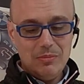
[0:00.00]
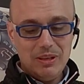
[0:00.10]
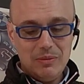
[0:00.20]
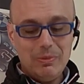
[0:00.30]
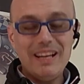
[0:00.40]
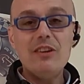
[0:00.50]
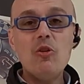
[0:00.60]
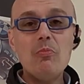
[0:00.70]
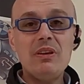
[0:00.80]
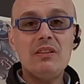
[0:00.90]
But by
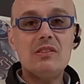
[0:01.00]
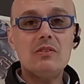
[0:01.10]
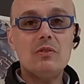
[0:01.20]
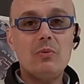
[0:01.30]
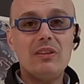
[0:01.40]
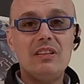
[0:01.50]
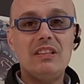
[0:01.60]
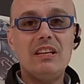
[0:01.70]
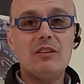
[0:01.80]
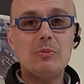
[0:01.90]
no means we are
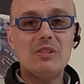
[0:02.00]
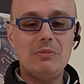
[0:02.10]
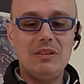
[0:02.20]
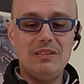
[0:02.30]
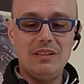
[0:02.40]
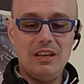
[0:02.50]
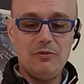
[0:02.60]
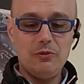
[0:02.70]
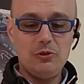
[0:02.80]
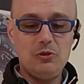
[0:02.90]
taking any responsibility,
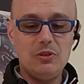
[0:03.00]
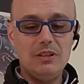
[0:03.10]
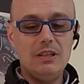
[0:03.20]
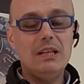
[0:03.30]
and for sure,